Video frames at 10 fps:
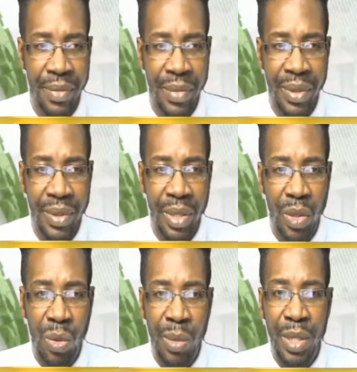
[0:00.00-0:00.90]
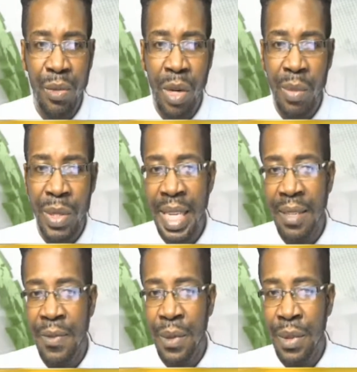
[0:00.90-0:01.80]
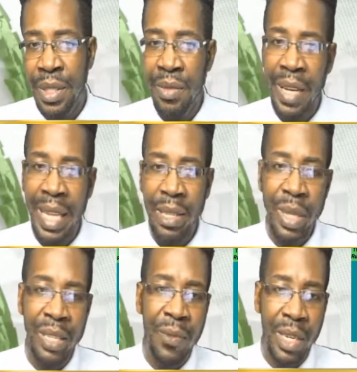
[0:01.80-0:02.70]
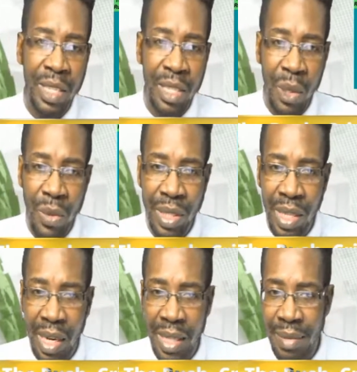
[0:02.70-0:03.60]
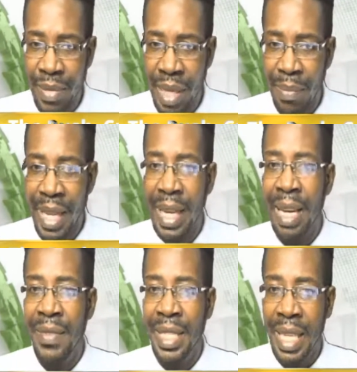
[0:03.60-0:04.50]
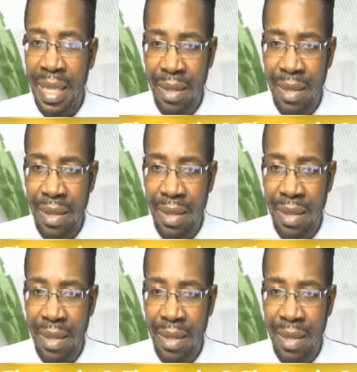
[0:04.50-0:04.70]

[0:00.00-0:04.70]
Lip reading: The woman's robbed her cell phone that valued at $40,000, a black haversack,